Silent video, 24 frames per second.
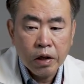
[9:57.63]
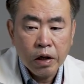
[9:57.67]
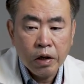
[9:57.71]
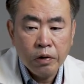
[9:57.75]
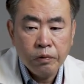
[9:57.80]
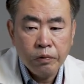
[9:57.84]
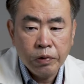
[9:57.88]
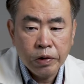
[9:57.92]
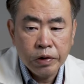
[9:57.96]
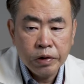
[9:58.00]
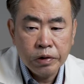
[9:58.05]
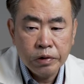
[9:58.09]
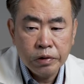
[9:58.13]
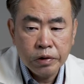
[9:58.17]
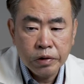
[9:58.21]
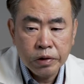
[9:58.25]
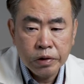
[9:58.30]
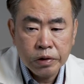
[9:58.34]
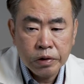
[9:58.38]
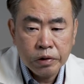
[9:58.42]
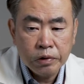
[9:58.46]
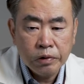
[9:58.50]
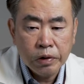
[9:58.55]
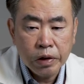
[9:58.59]
and whether they're
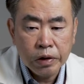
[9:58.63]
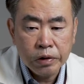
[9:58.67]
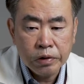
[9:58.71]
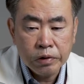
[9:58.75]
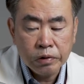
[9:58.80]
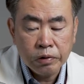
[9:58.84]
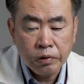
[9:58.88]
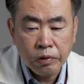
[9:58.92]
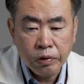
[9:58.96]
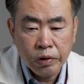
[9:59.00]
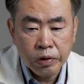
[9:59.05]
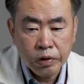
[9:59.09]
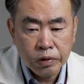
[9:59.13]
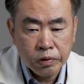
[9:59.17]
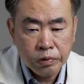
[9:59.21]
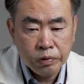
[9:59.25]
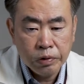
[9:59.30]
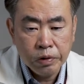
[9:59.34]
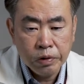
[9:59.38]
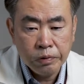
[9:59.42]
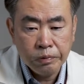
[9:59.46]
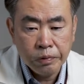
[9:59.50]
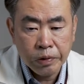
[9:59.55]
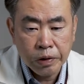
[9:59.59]
still undergoing
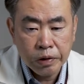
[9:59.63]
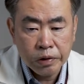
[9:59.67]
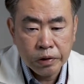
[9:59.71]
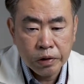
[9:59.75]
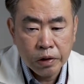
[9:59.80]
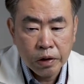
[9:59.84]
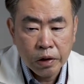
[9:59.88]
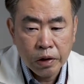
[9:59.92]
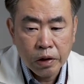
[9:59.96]
treatment.